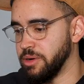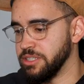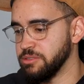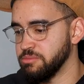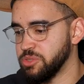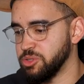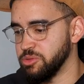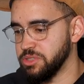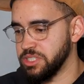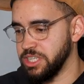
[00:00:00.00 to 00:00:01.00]
right,
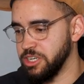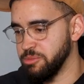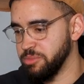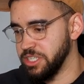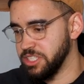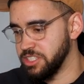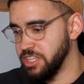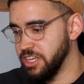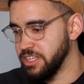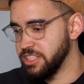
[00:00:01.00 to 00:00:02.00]
so setup is
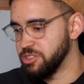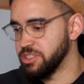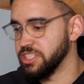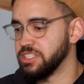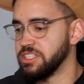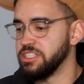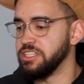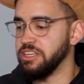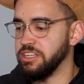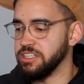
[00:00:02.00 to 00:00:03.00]
done. As you can
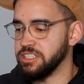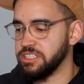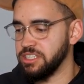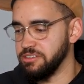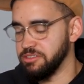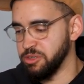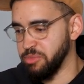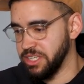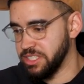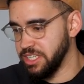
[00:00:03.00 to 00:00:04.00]
see, it is saving
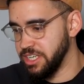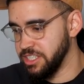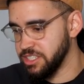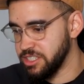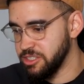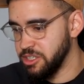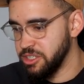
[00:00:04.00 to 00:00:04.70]
my settings.